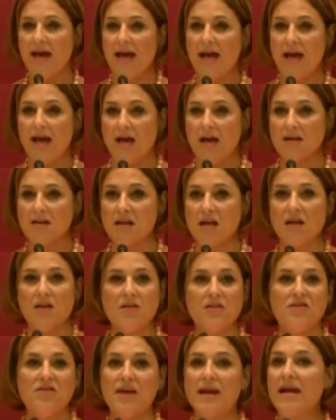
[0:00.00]
And
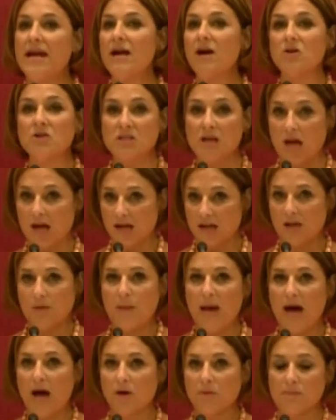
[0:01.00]
they are talking
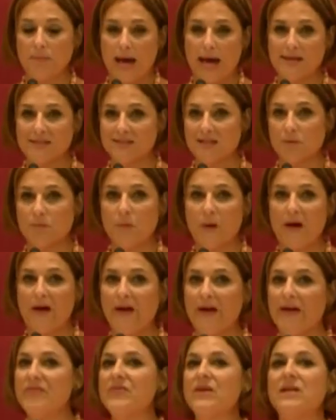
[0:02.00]
about
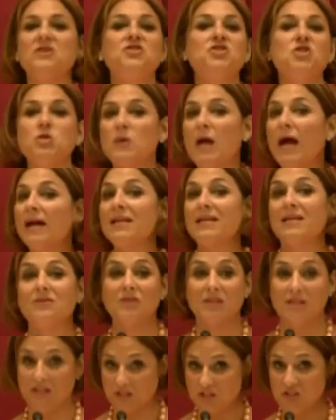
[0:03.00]
basketball, and they do not
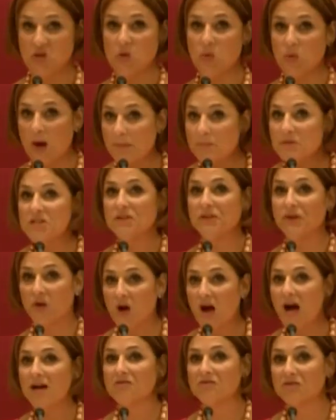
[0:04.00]
even interrupt their
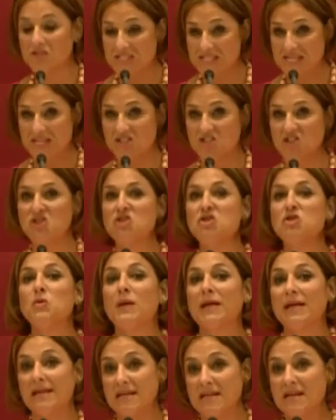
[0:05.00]
conversation to
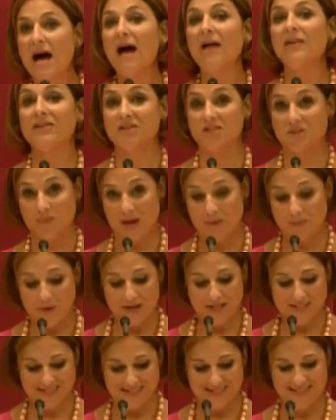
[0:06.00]
acknowledge my
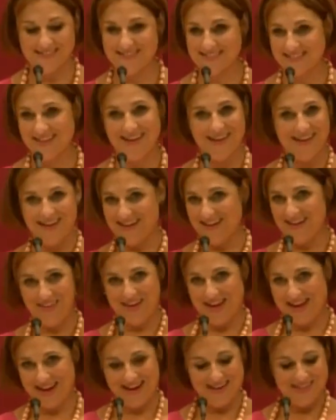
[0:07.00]
presence,
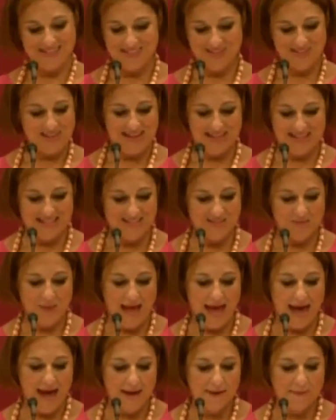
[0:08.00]
okay? So like, it's
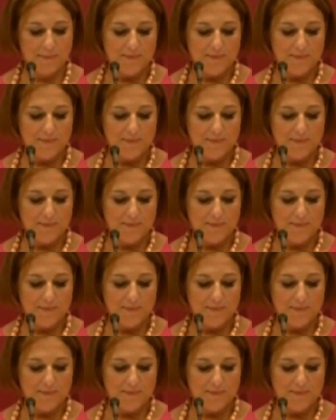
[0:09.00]
bad.